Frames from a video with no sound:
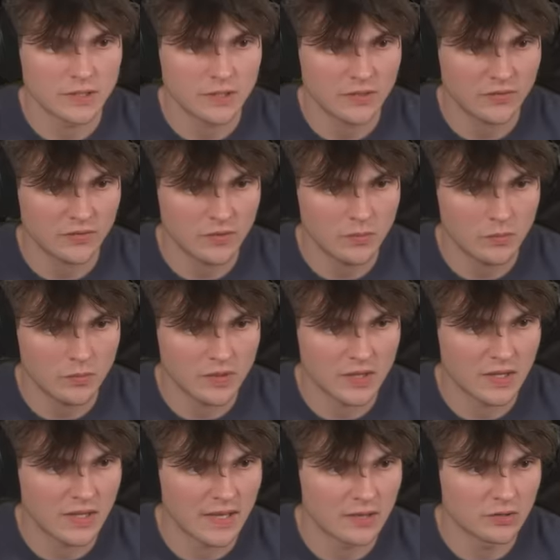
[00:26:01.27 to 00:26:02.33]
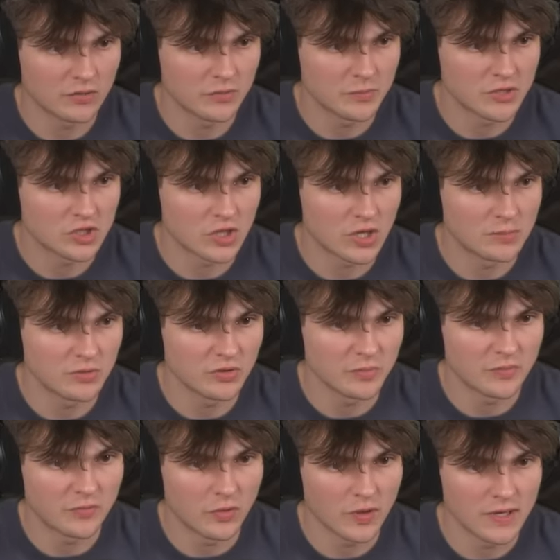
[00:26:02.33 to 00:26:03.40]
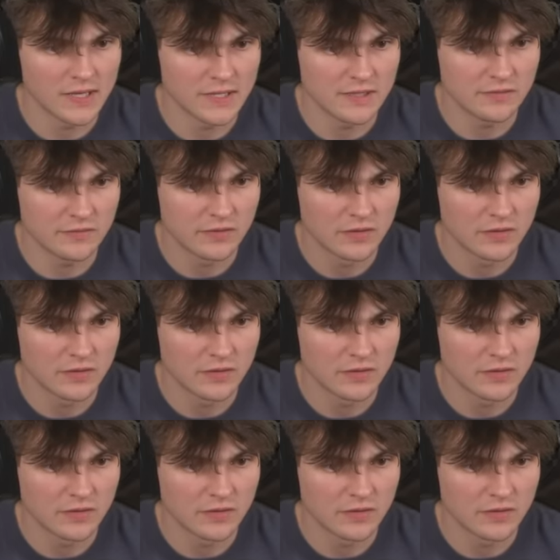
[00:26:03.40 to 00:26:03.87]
let's see what we can get on some enchantments before I leave.